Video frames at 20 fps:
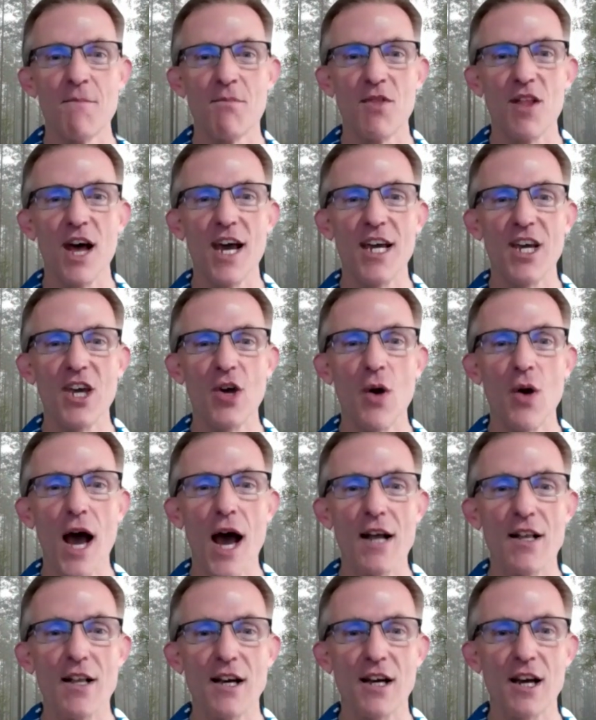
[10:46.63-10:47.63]
like you
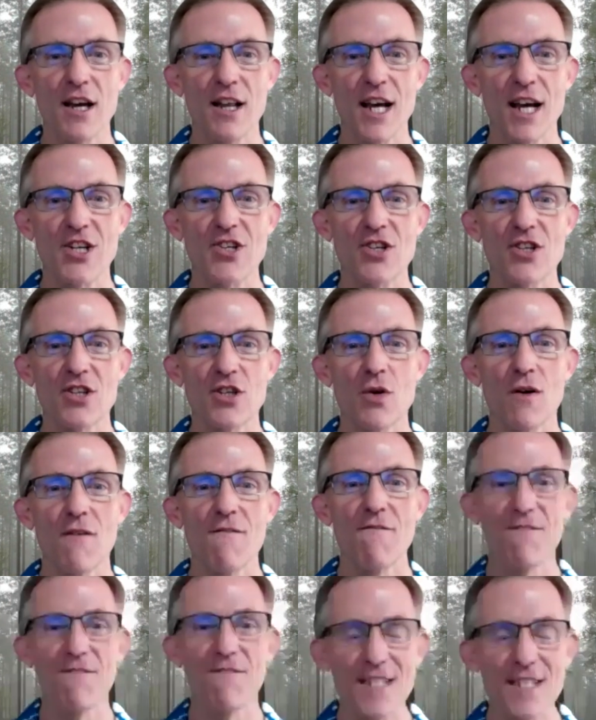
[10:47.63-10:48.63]
had a connection to a
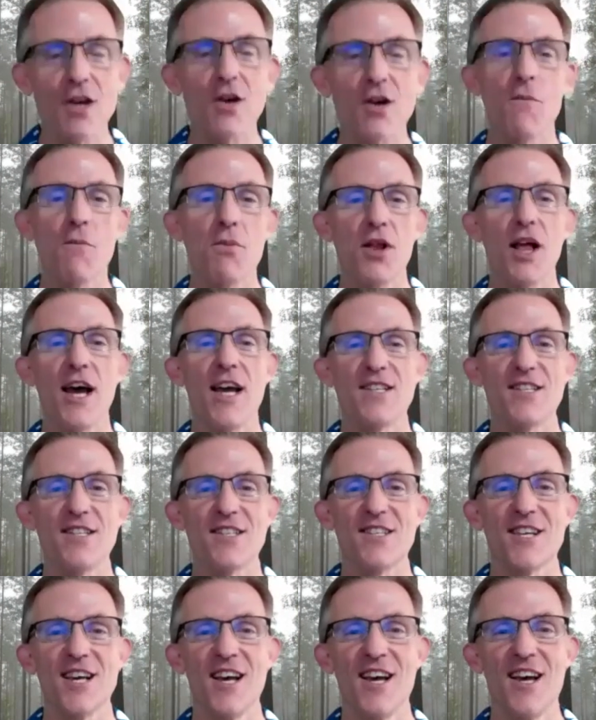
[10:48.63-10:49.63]
physical
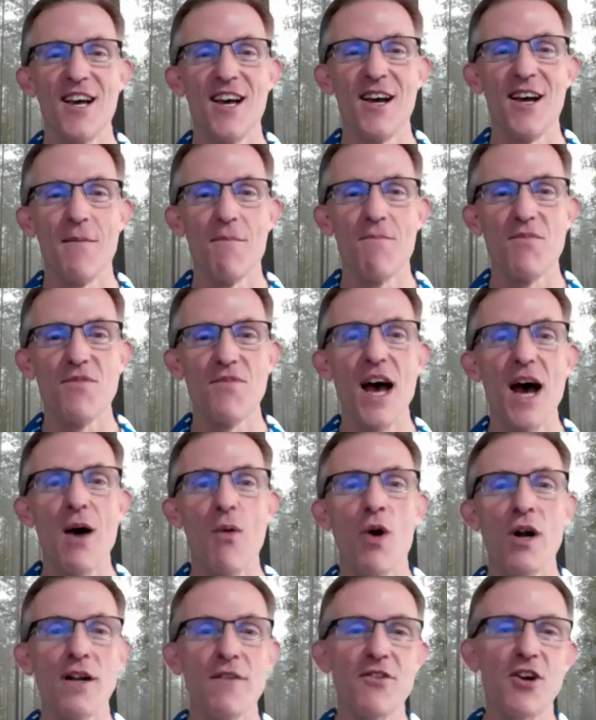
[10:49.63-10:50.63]
place that
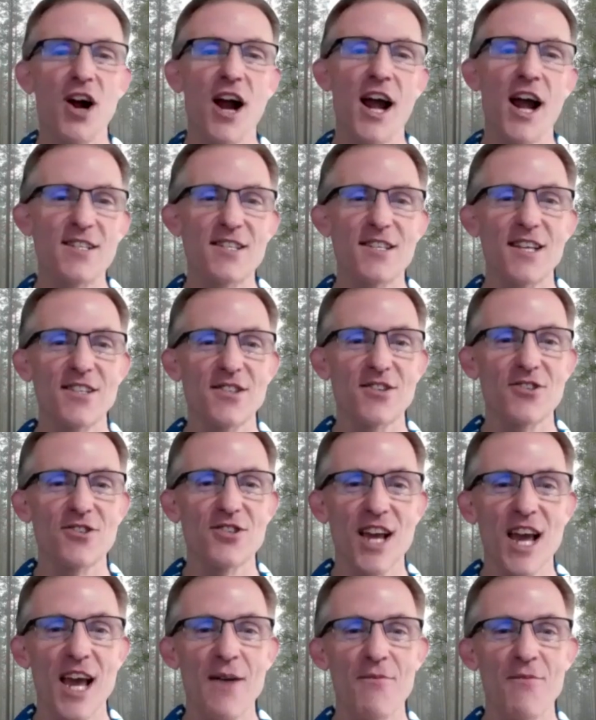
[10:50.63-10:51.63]
one of your ancestors
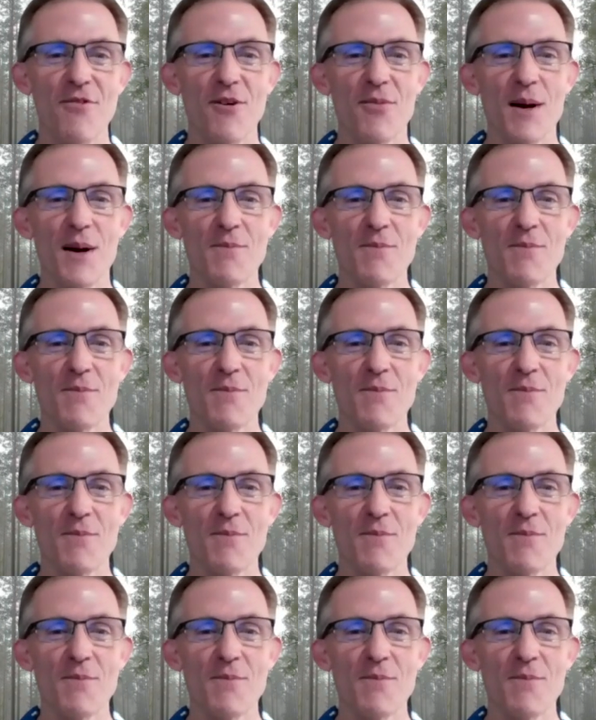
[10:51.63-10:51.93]
came from?